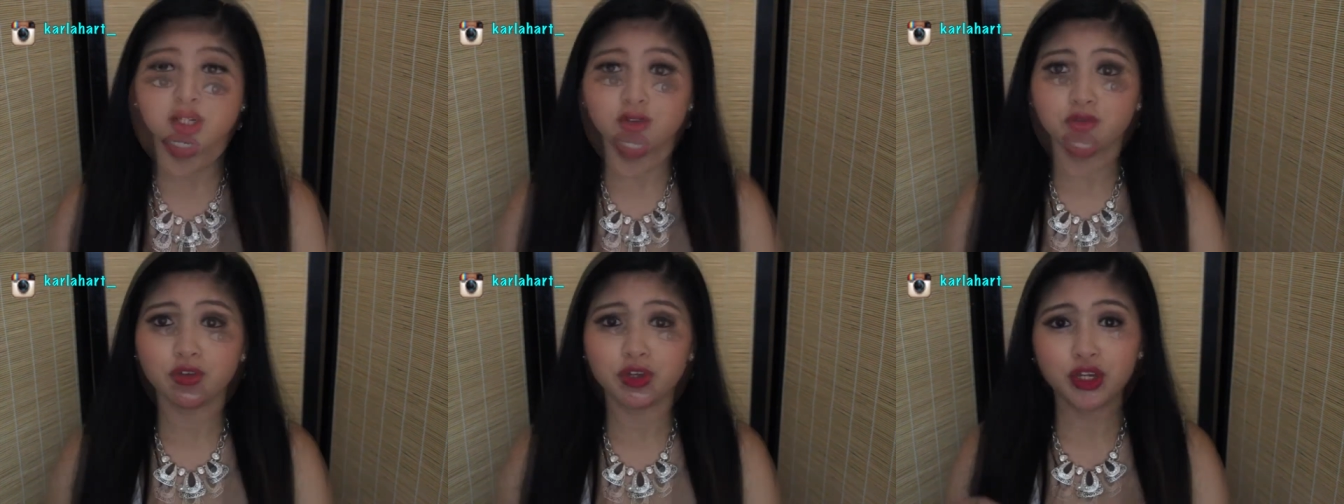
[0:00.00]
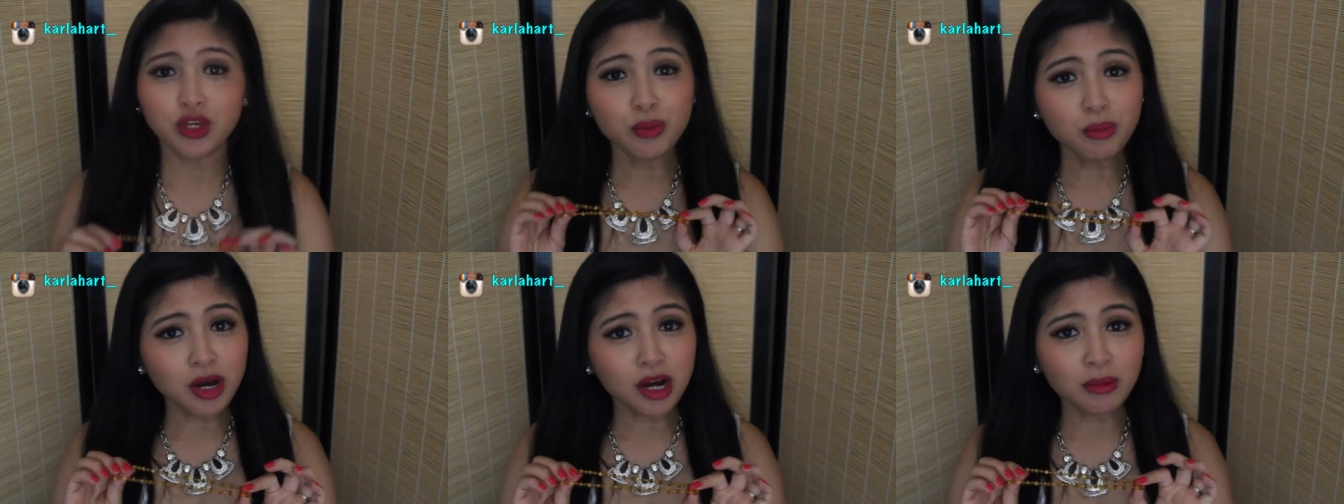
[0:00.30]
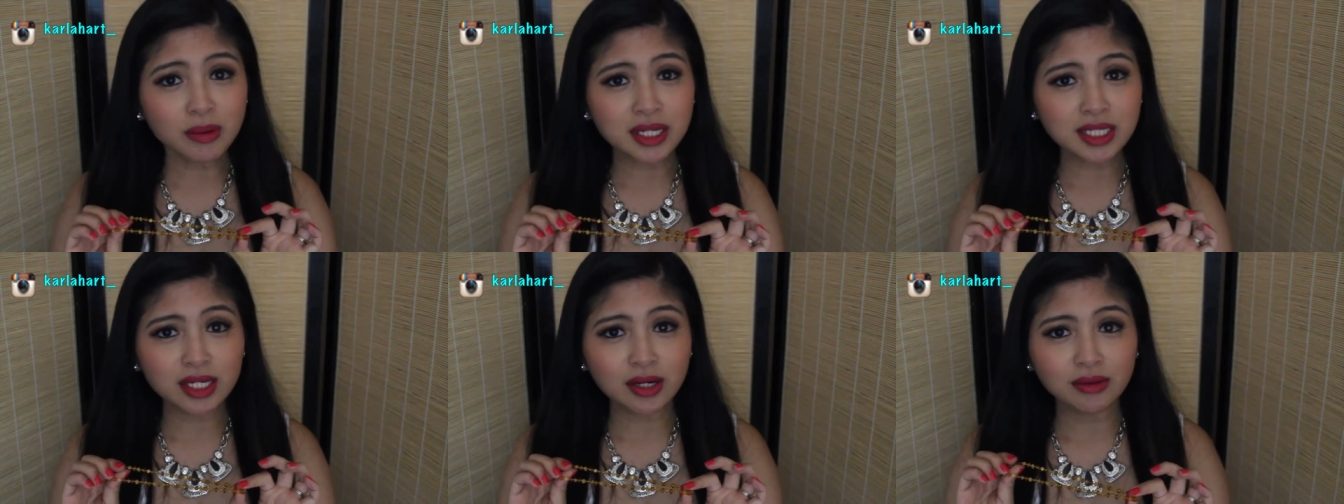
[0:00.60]
So for you
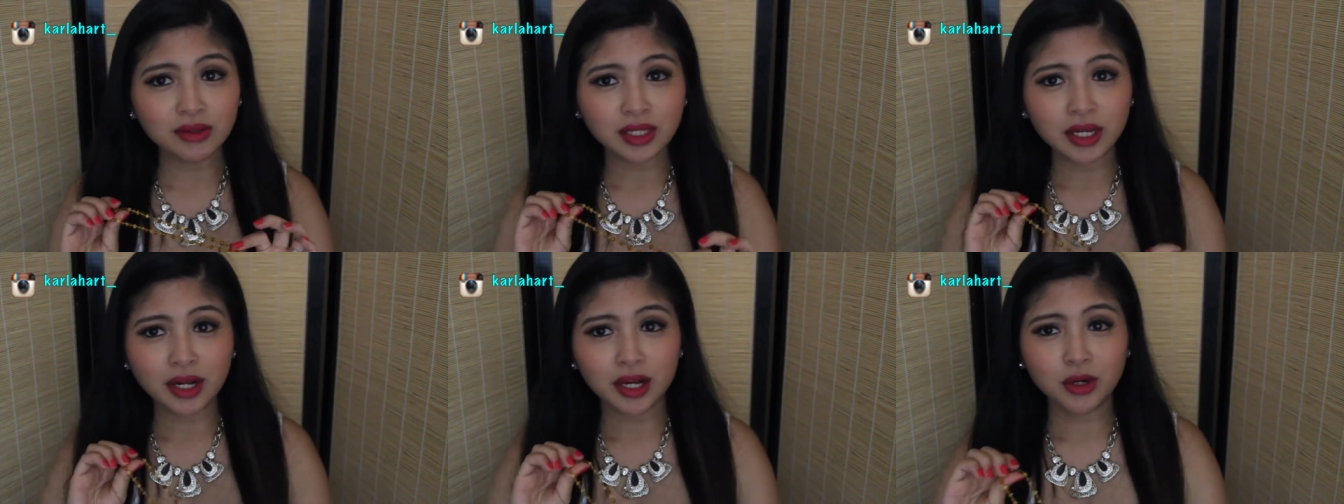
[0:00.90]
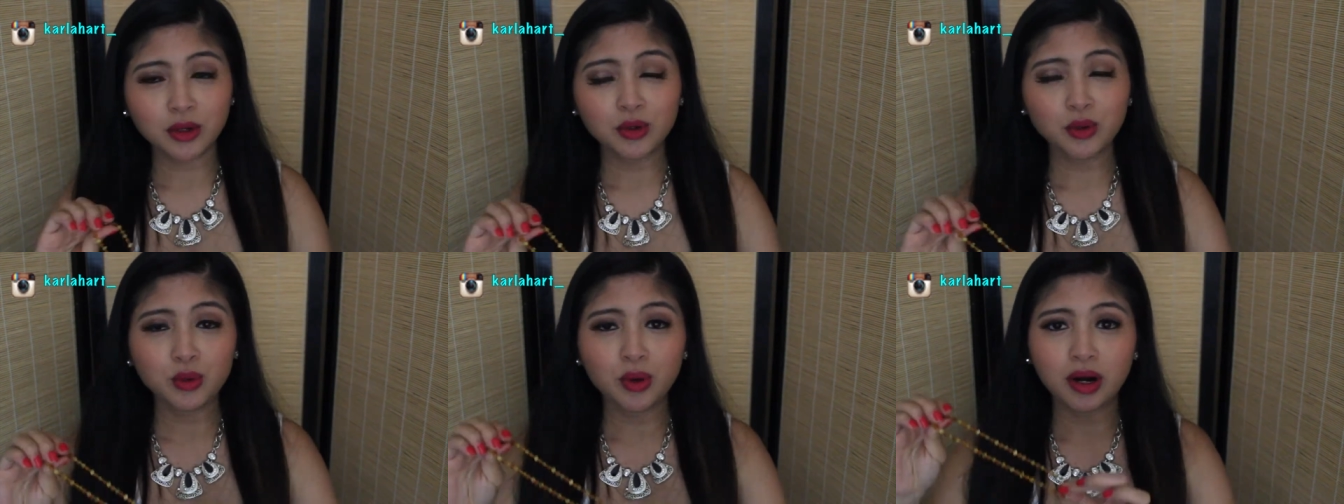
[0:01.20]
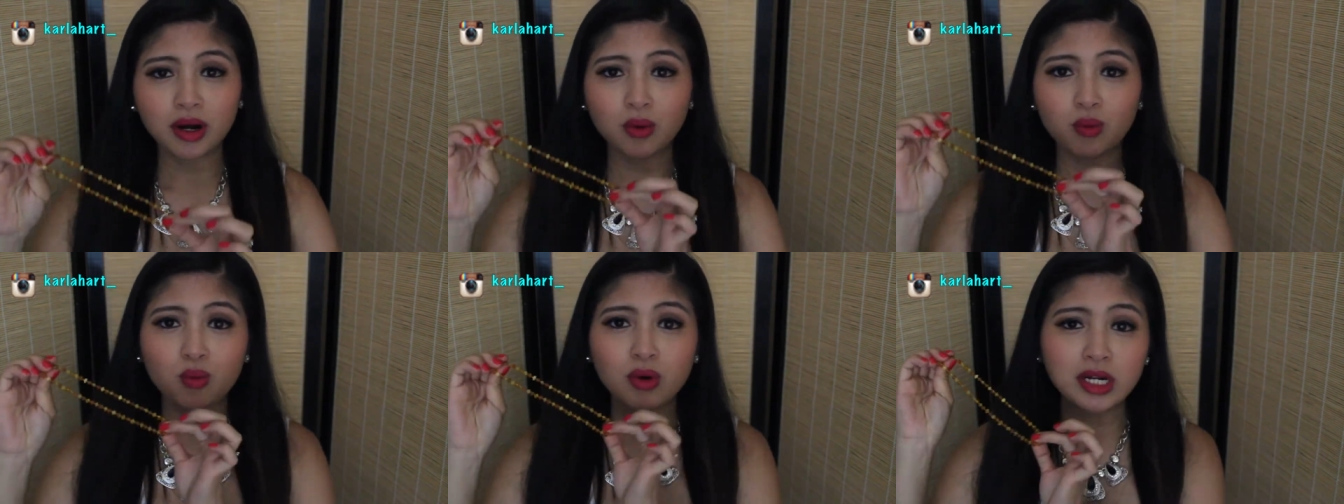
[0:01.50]
mommies out there who
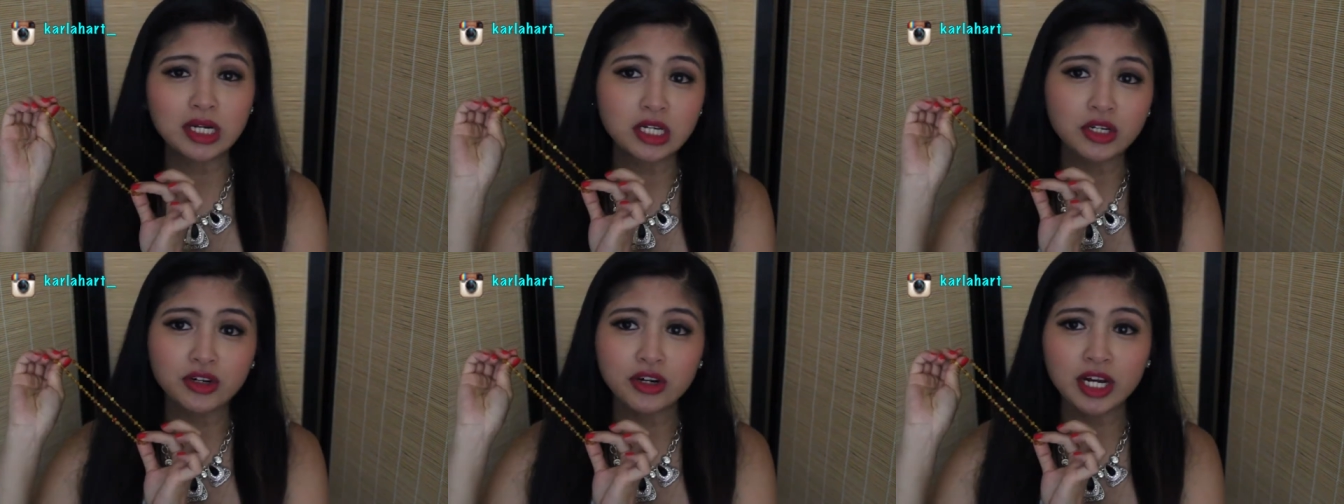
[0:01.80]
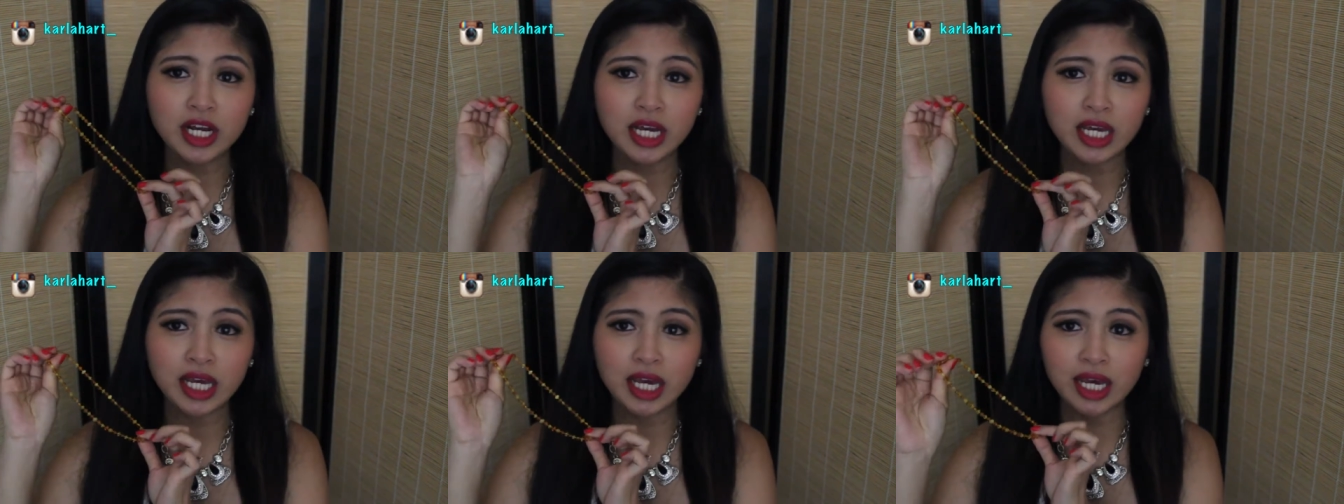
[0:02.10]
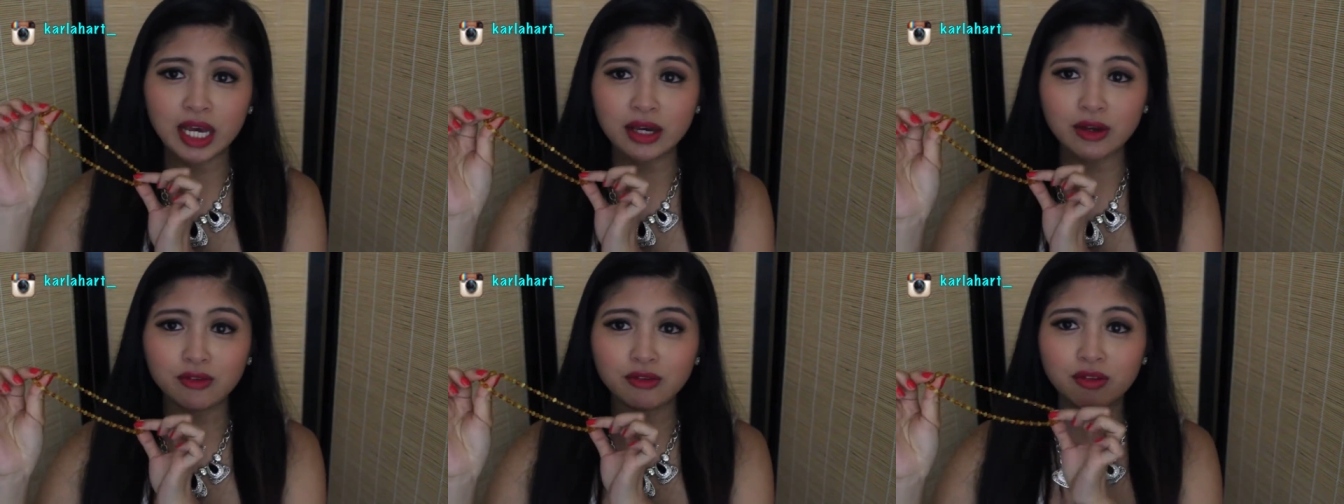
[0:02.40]
are wondering
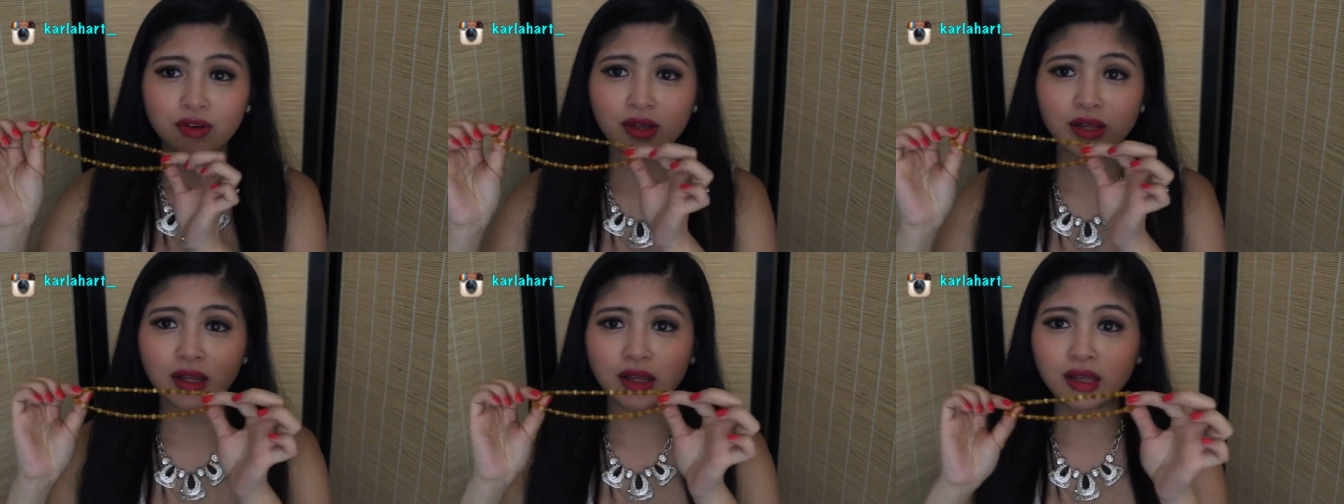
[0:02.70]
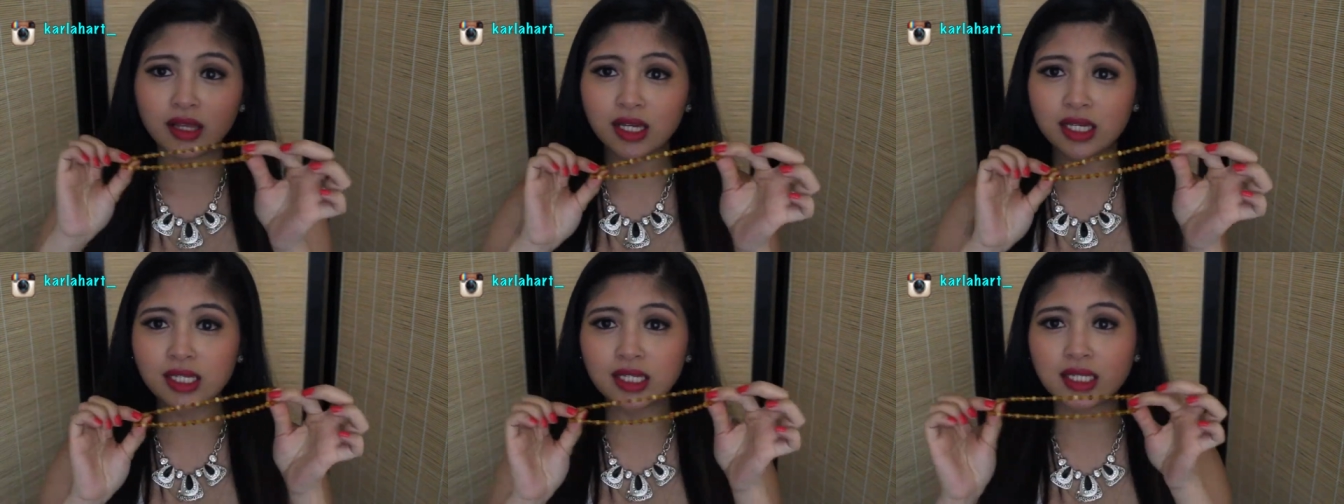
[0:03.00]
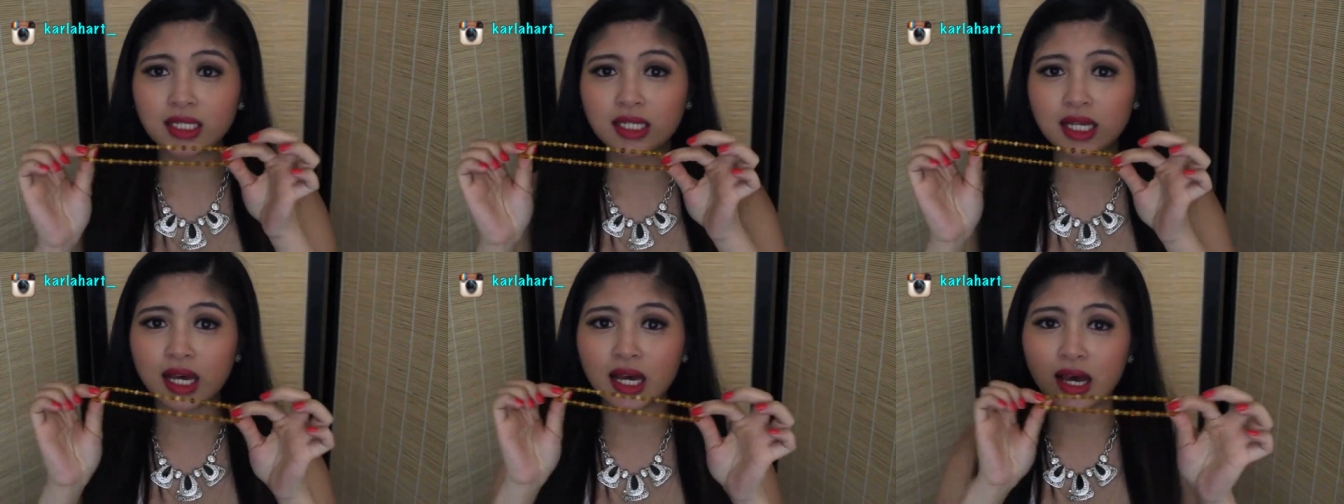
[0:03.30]
if
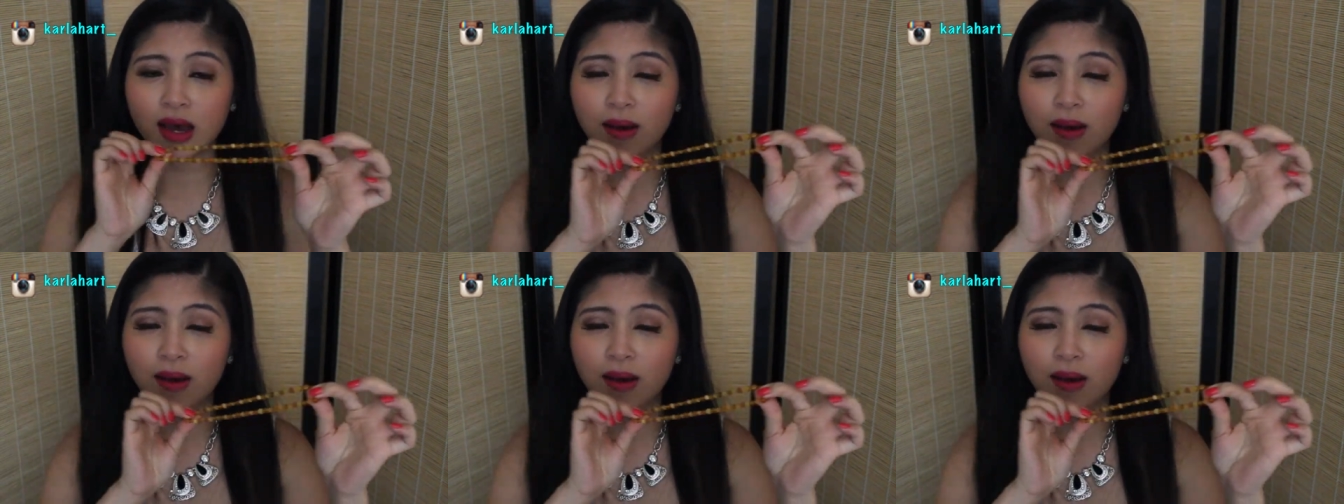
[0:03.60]
this